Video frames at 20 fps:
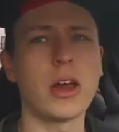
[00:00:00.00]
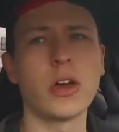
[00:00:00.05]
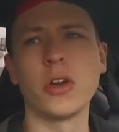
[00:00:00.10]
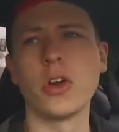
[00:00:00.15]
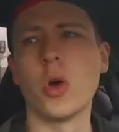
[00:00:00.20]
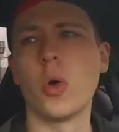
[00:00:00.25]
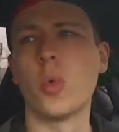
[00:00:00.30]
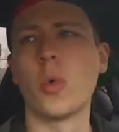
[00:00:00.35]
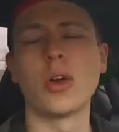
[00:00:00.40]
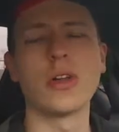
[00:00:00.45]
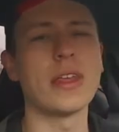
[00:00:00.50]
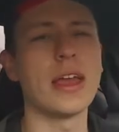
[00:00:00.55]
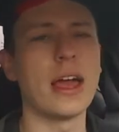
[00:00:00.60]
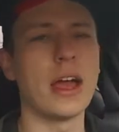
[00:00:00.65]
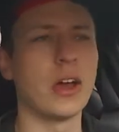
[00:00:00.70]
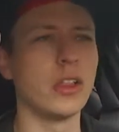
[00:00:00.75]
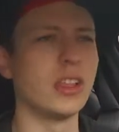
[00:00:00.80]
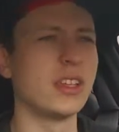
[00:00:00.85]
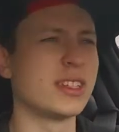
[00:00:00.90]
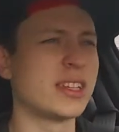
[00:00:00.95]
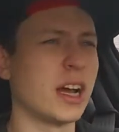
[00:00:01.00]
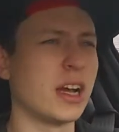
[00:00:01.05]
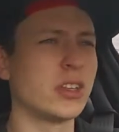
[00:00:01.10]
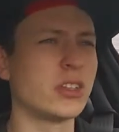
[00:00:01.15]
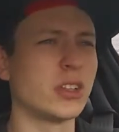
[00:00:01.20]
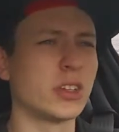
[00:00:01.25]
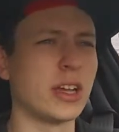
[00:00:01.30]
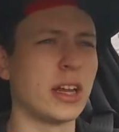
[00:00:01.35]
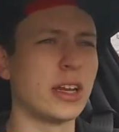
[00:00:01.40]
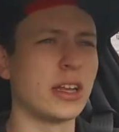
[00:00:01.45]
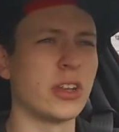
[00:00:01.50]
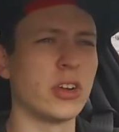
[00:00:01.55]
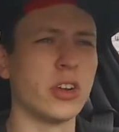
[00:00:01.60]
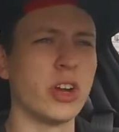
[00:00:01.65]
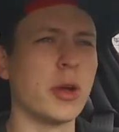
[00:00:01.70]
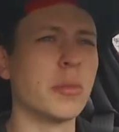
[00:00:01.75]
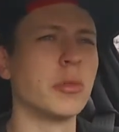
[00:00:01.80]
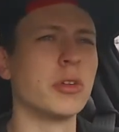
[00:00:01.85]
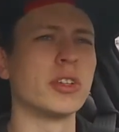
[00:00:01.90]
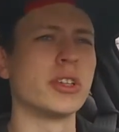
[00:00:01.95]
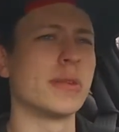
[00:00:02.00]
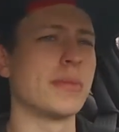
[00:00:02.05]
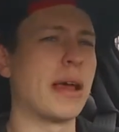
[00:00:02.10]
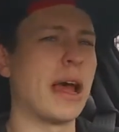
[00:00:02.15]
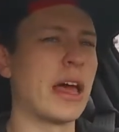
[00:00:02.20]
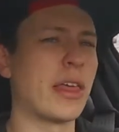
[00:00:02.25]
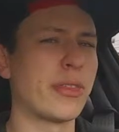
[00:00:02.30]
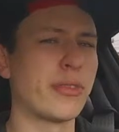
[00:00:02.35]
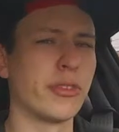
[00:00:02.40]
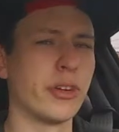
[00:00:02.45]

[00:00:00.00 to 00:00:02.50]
I don't know where the hell these guys are getting their numbers and math